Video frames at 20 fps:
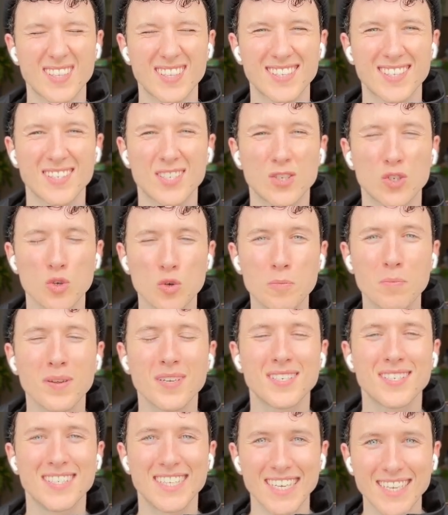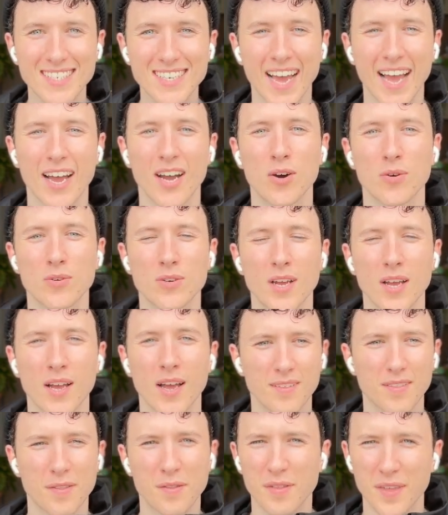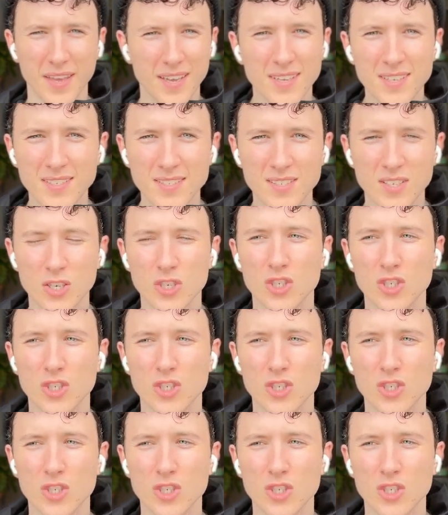super detailed things.